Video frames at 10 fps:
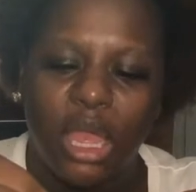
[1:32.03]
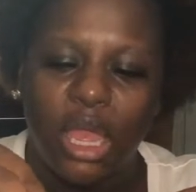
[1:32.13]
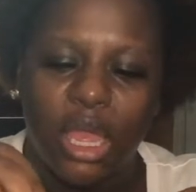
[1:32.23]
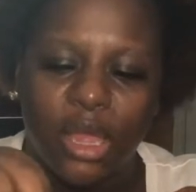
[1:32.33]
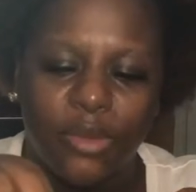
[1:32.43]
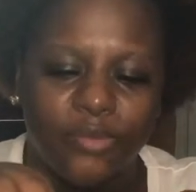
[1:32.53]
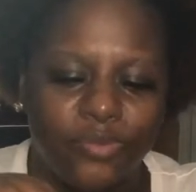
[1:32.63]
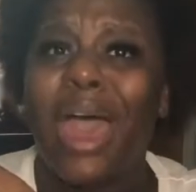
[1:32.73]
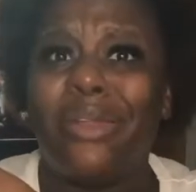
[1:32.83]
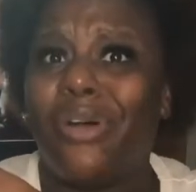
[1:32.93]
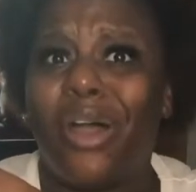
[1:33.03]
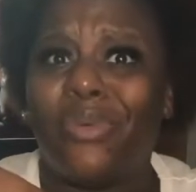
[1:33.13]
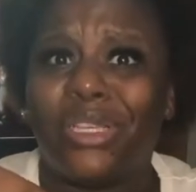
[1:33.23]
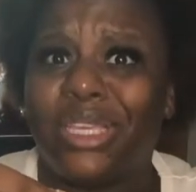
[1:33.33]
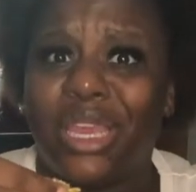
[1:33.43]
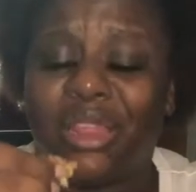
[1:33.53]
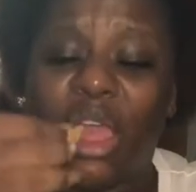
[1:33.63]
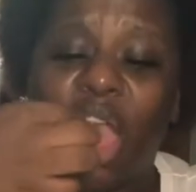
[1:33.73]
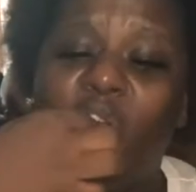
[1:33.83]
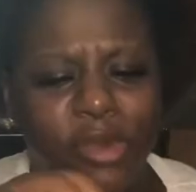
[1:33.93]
And I don't always get that.